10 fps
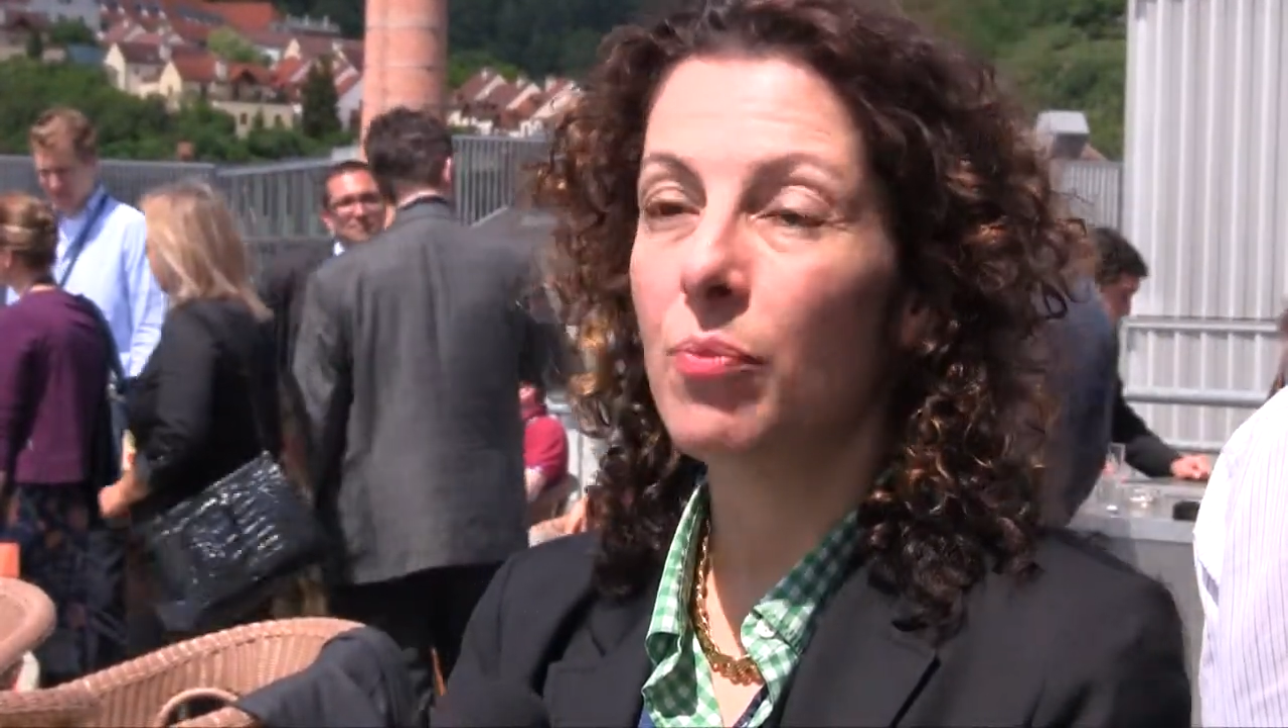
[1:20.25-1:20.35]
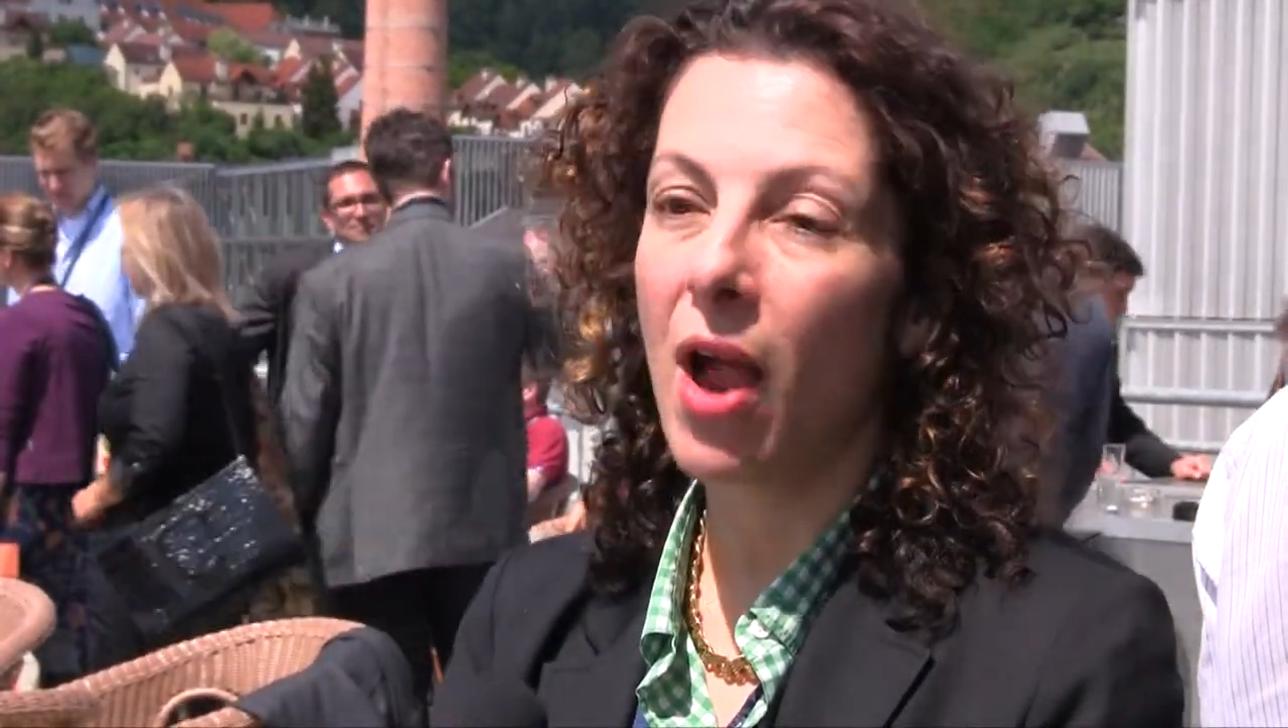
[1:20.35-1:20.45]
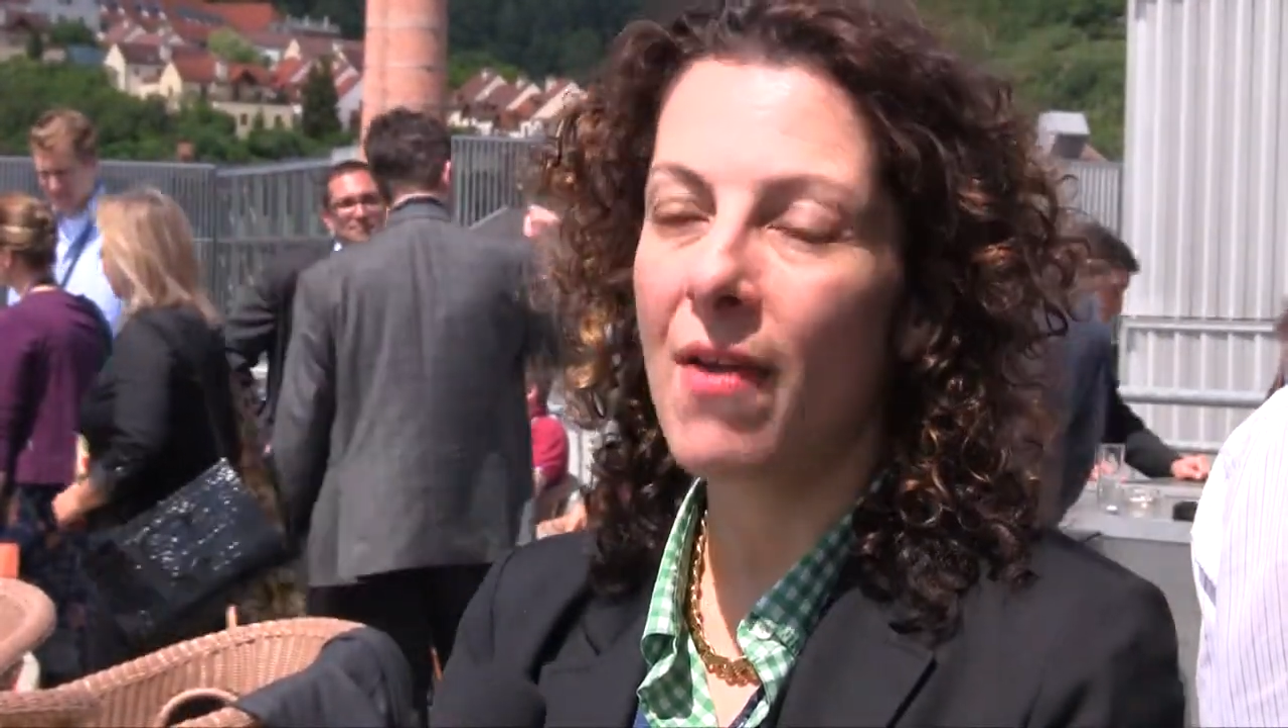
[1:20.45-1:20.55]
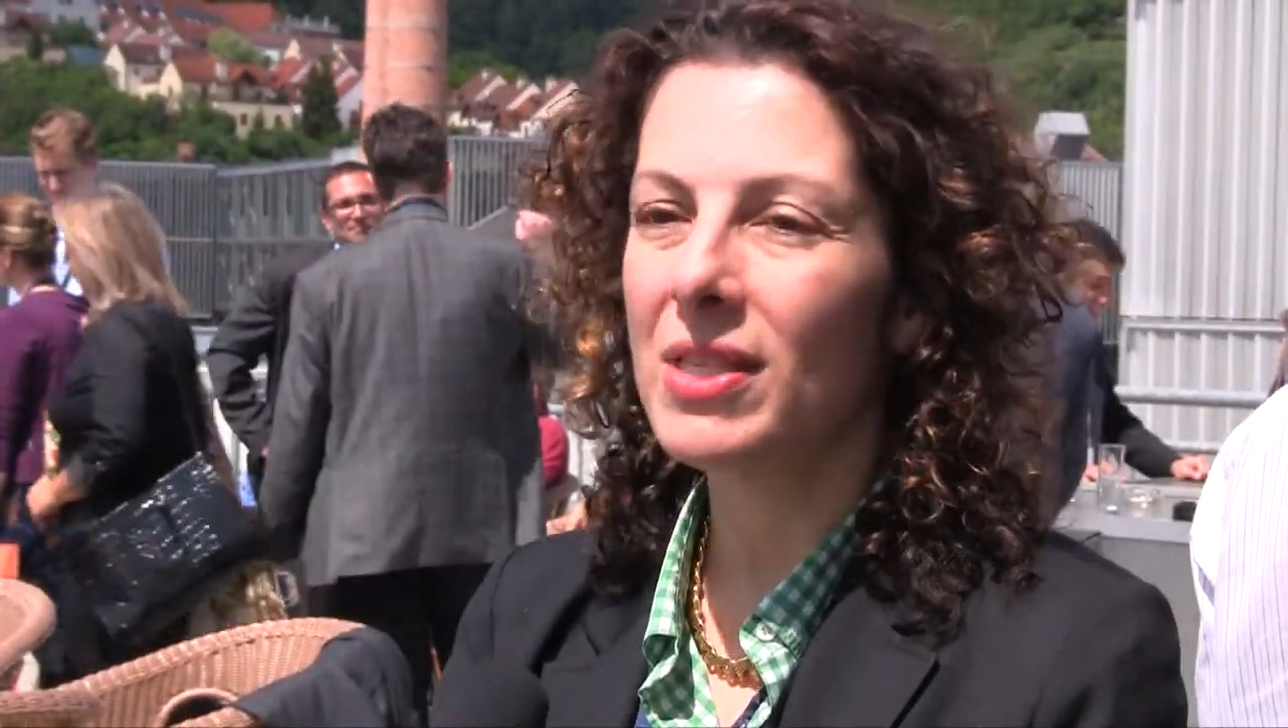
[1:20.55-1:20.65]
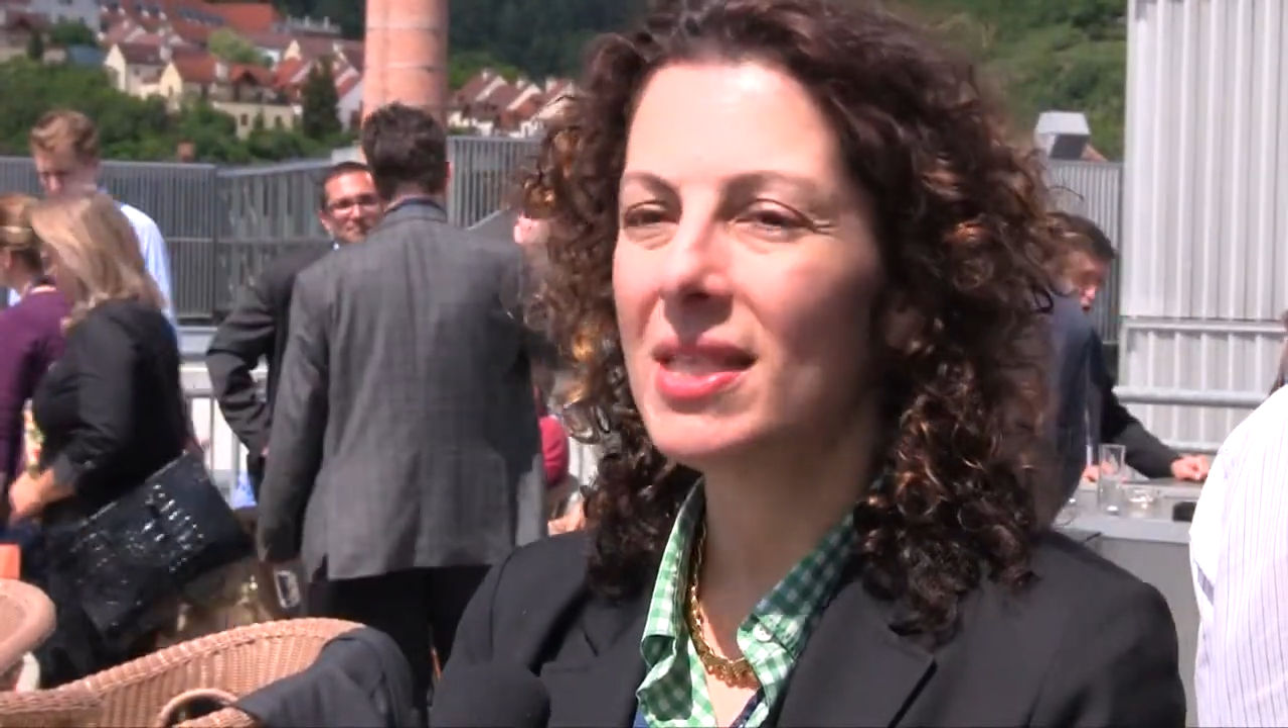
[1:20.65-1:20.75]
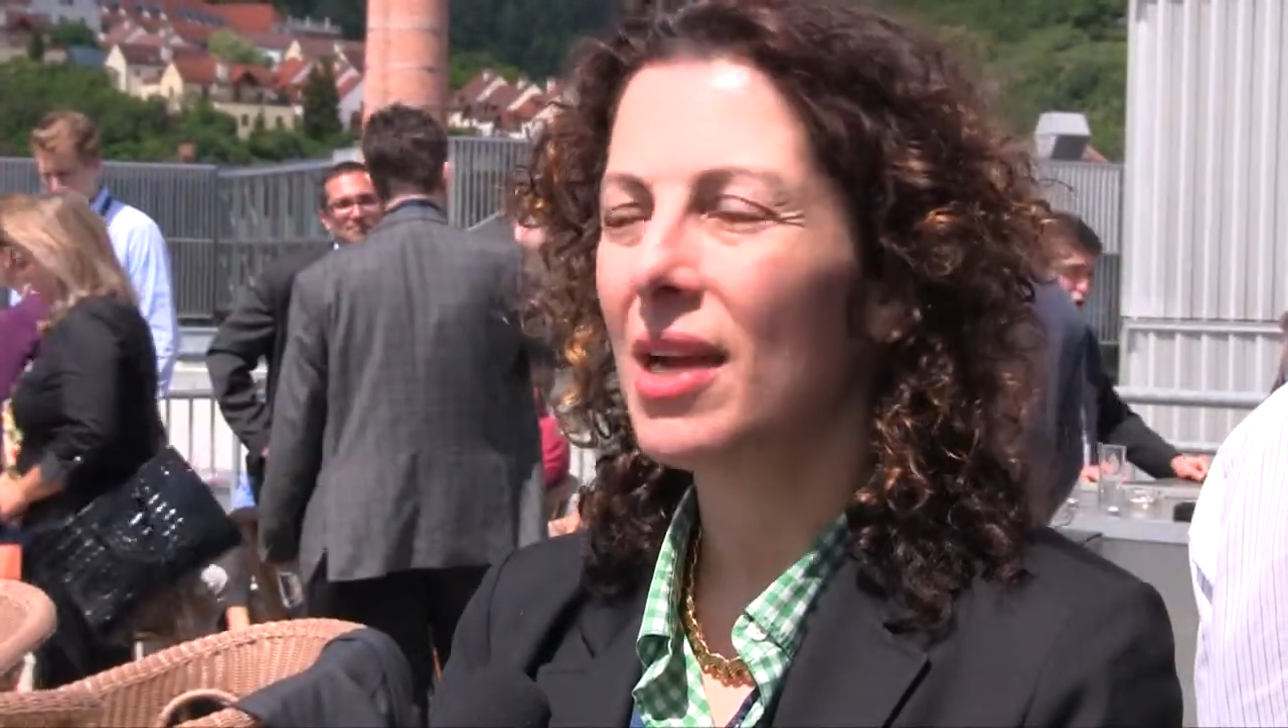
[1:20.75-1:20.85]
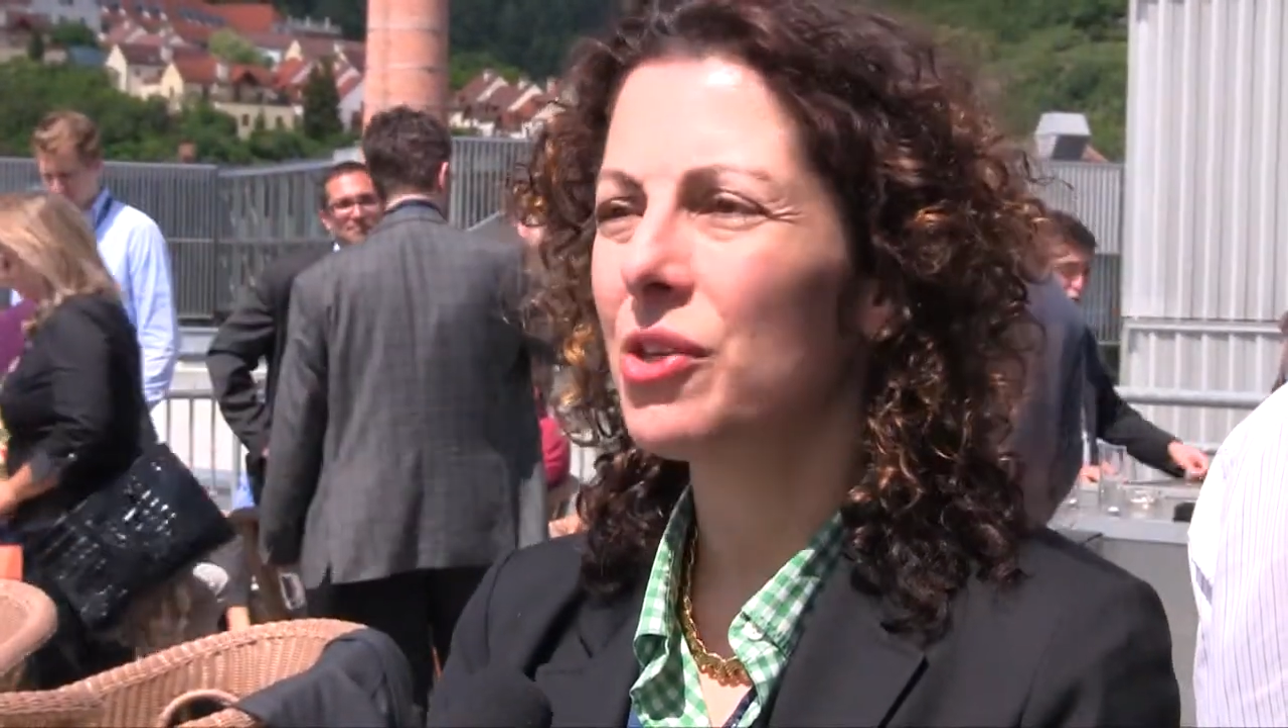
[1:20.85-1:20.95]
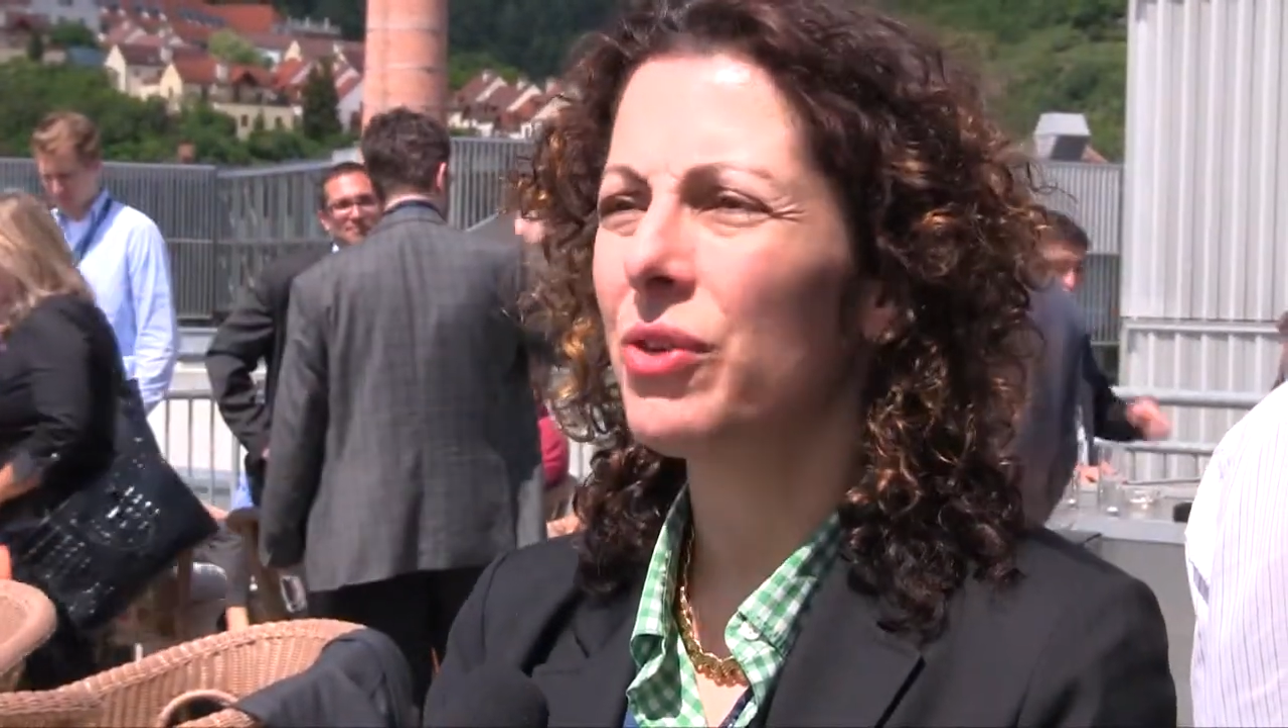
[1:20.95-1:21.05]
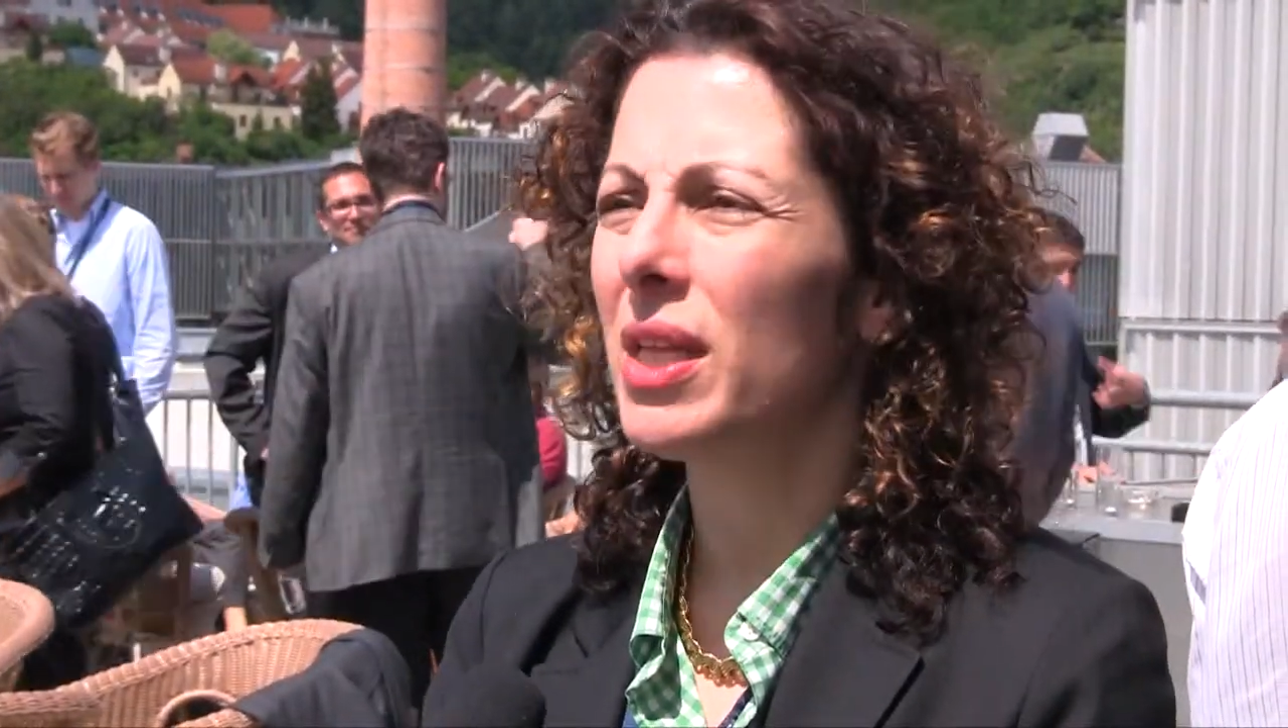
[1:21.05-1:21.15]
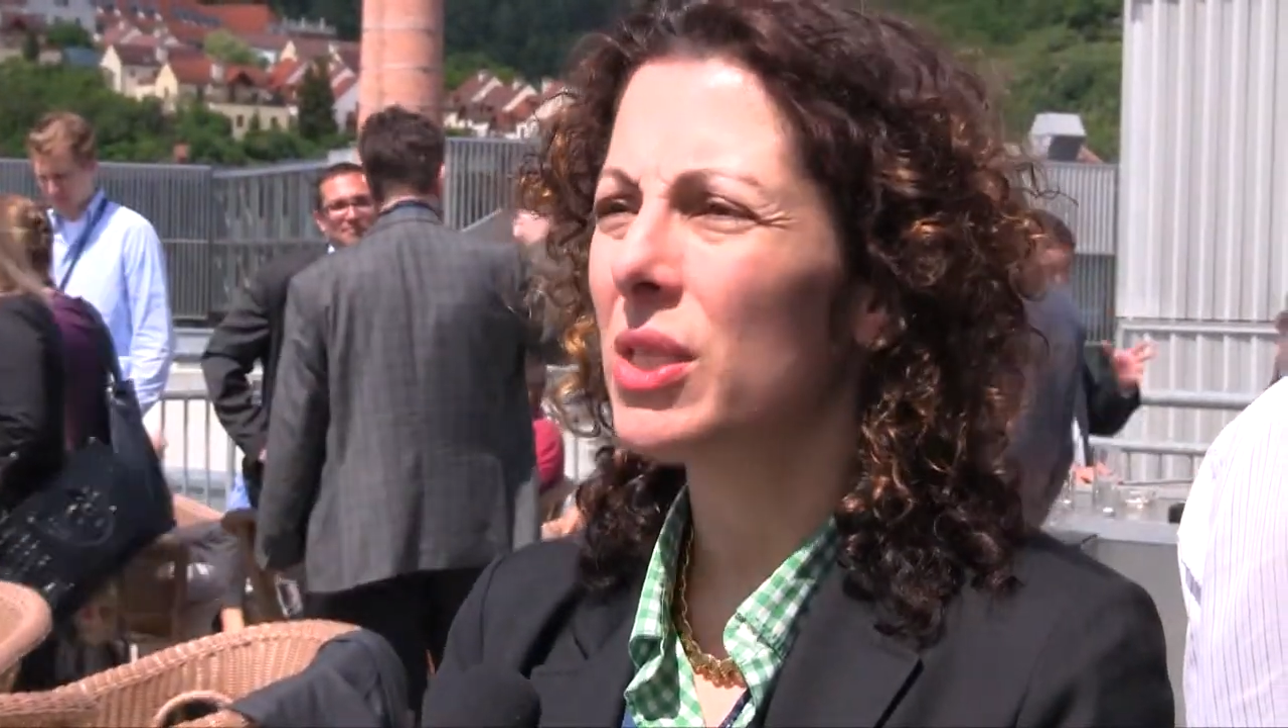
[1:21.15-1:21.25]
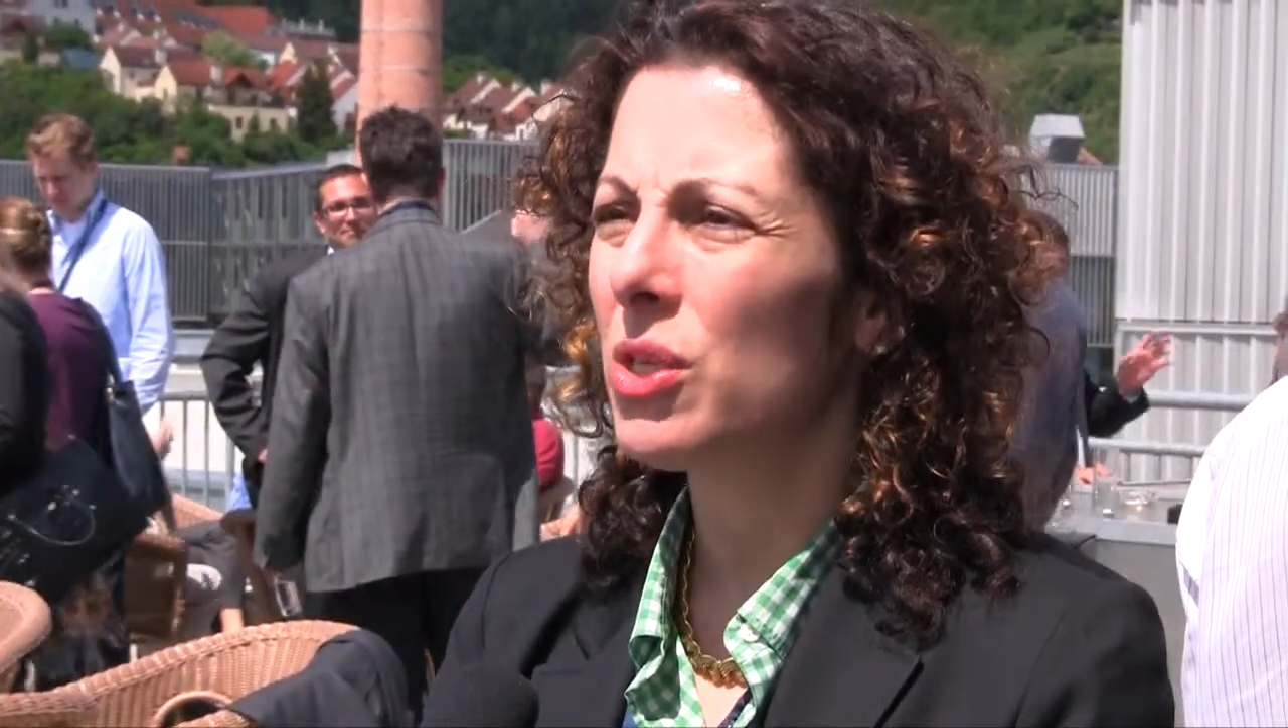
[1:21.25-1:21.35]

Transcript: the private sector and in the